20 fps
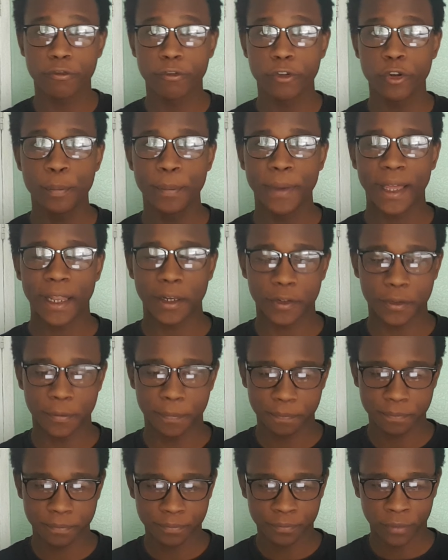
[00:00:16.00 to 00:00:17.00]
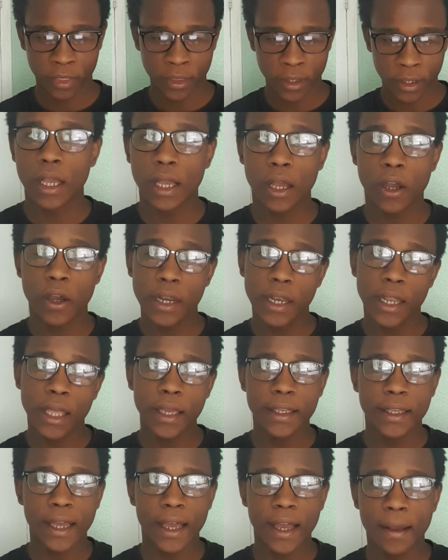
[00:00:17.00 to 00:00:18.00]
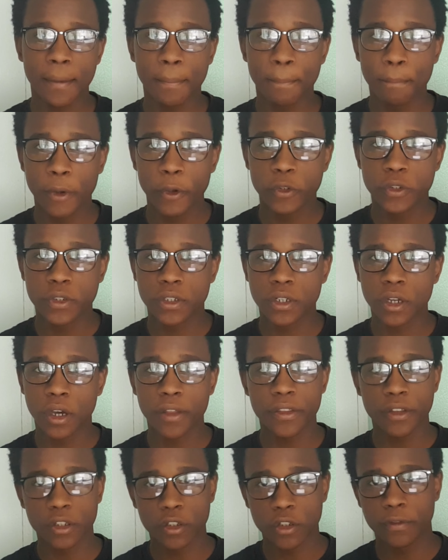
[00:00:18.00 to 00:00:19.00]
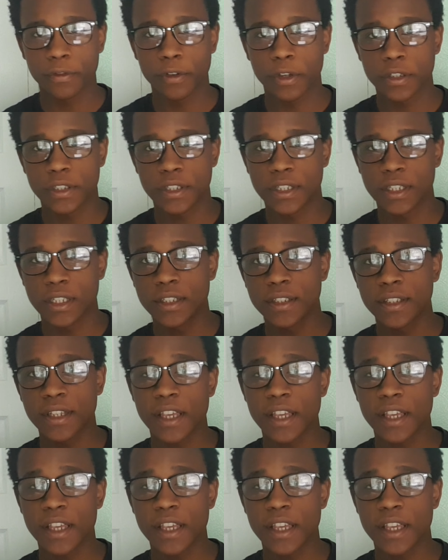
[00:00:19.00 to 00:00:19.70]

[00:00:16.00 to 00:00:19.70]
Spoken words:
room ballot. Unlike at most other universities,